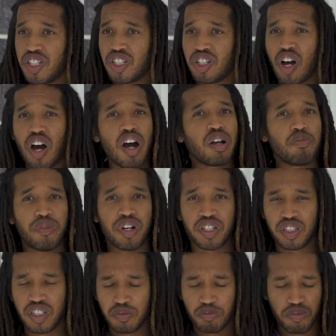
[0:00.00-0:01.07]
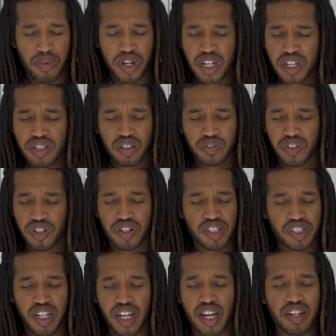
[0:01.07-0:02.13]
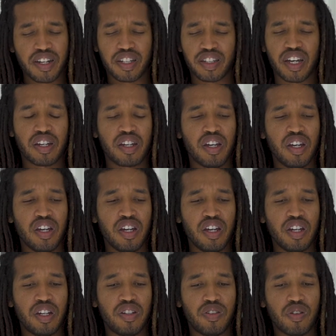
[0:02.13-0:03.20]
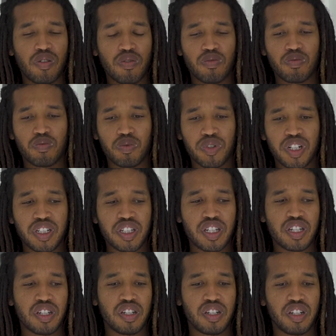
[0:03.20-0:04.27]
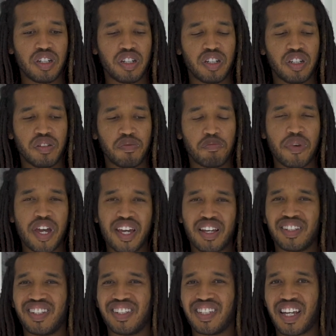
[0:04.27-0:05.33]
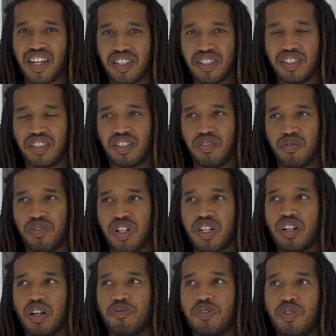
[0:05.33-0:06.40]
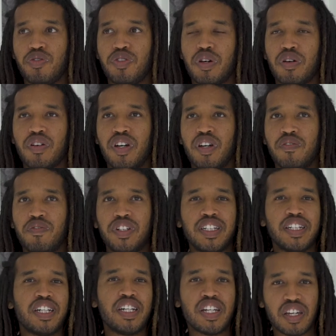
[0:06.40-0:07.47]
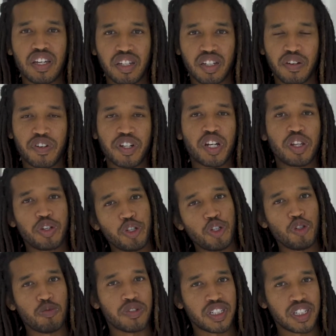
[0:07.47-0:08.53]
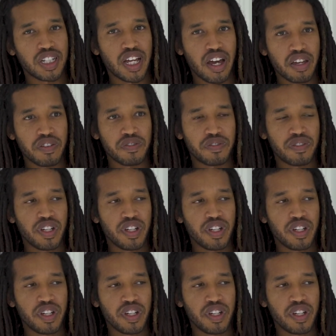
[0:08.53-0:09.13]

dogmas, these means of understanding that don't really make sense when it comes to the validity of another human's life.